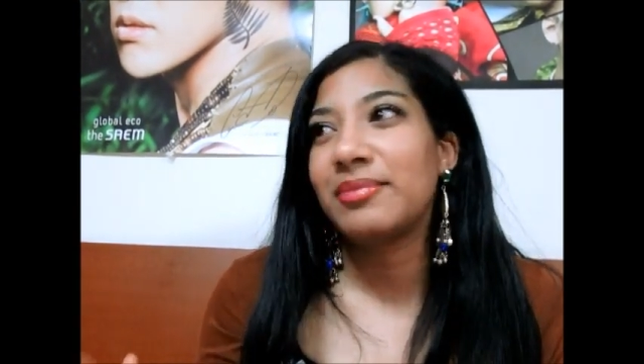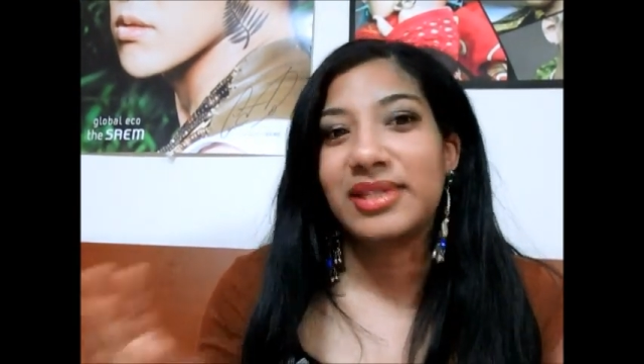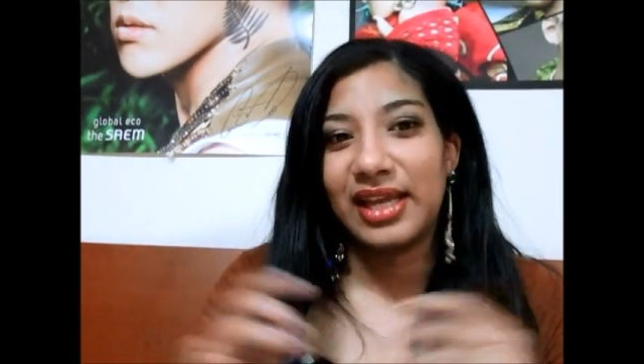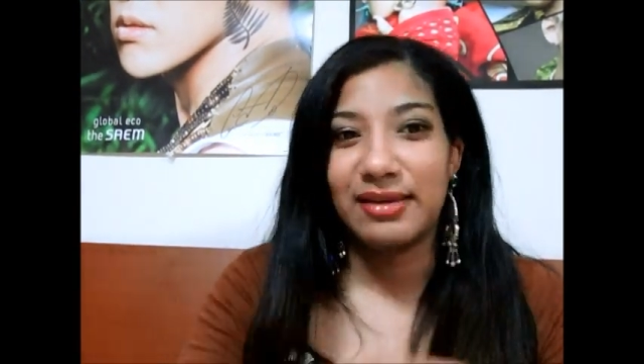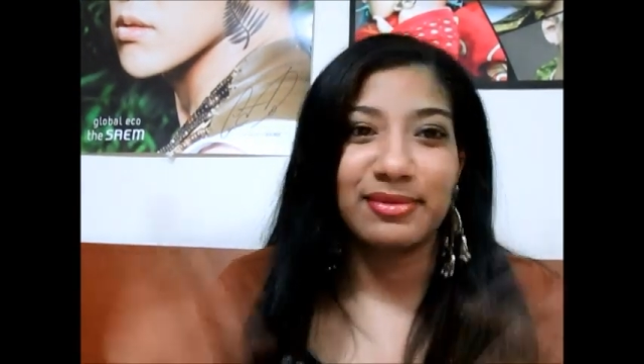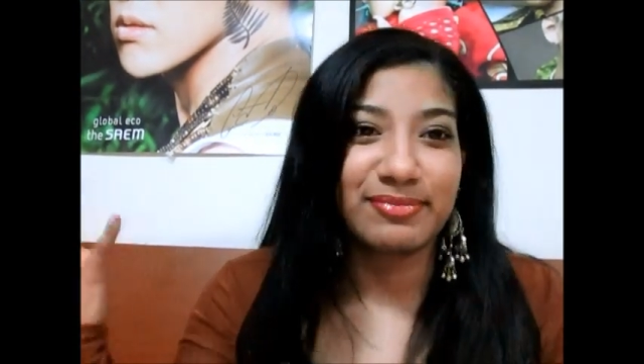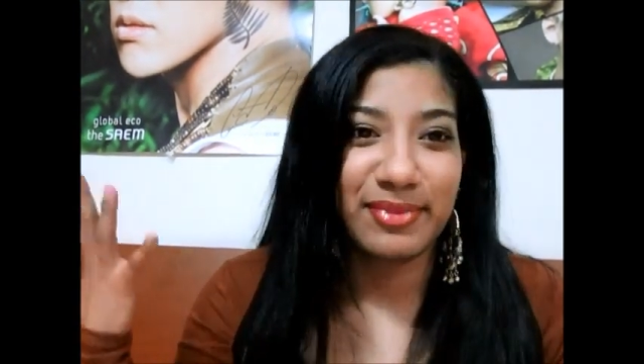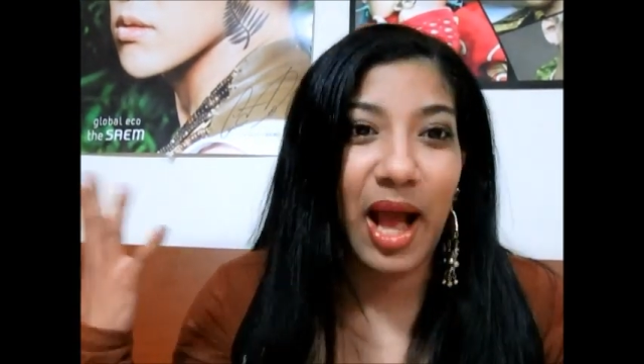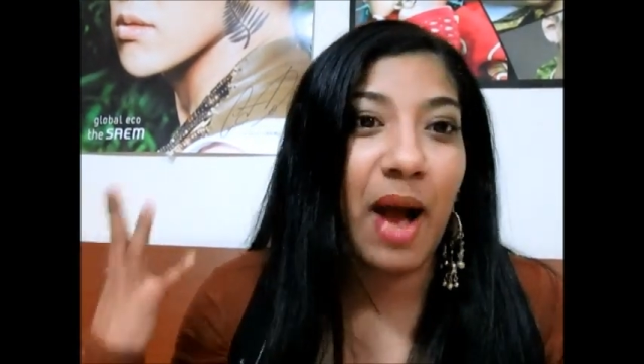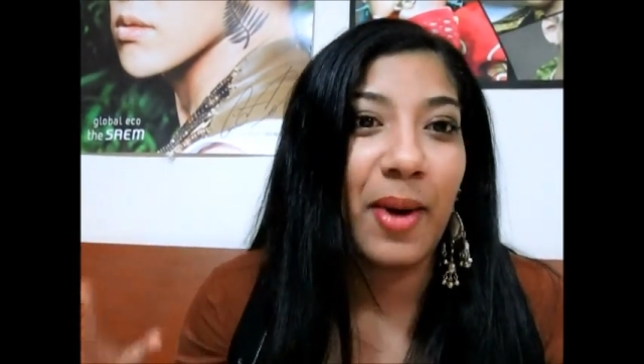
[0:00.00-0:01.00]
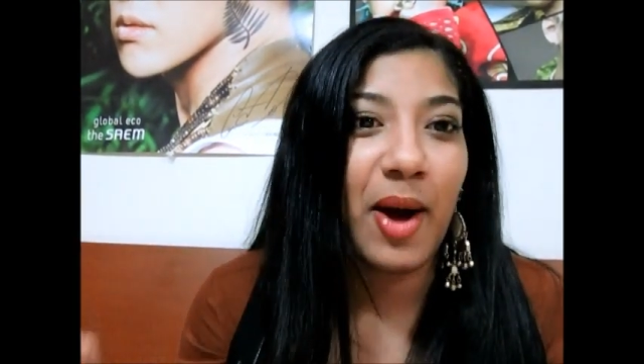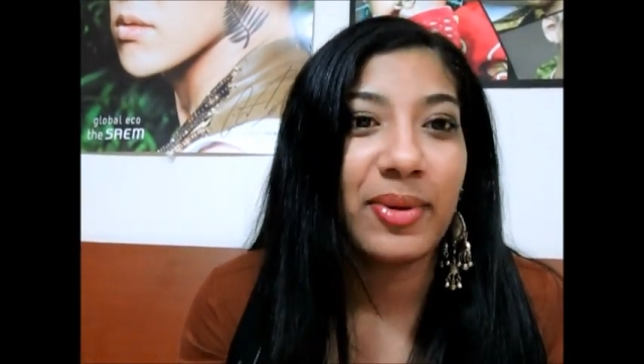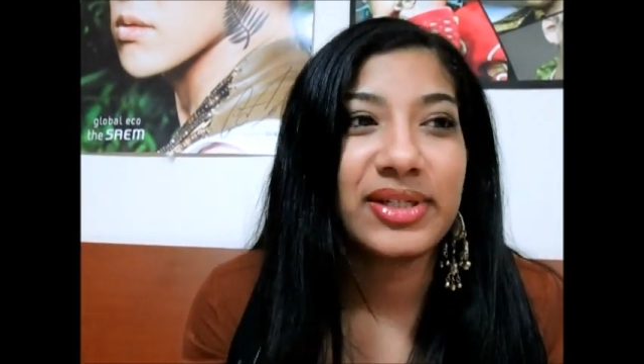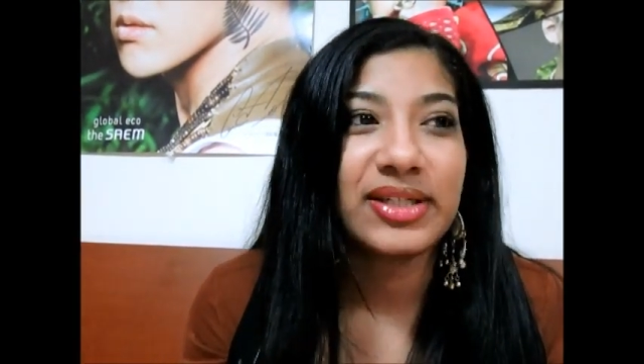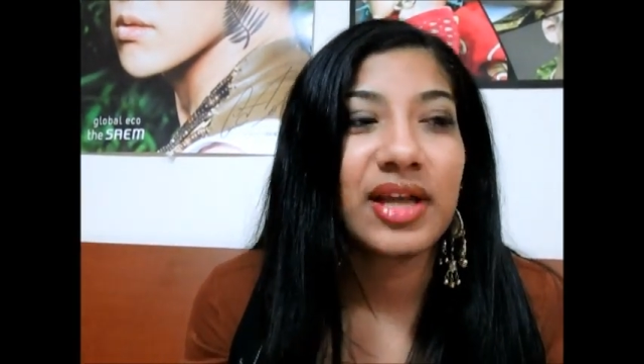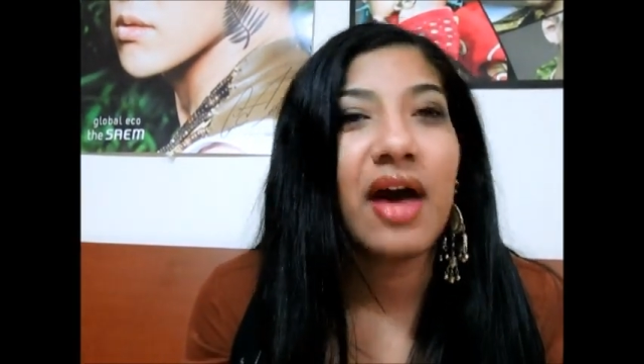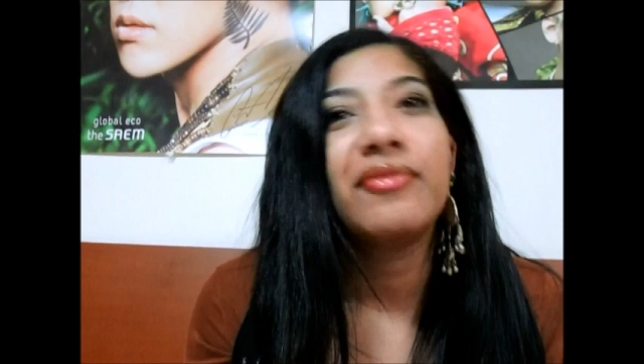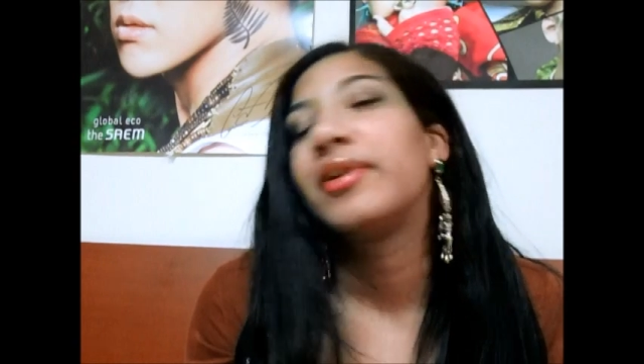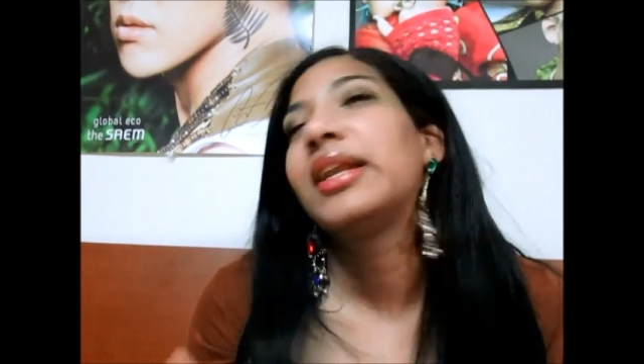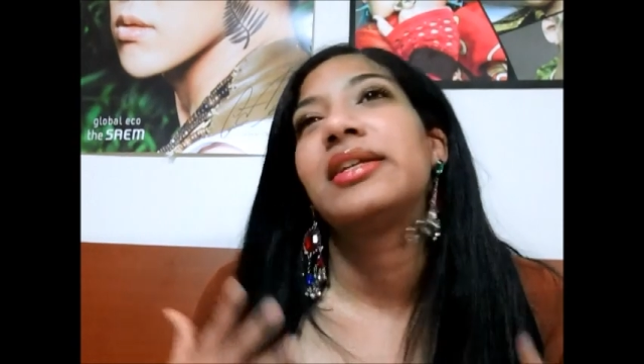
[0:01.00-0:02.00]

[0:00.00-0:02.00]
I'm just like I'm always just covering.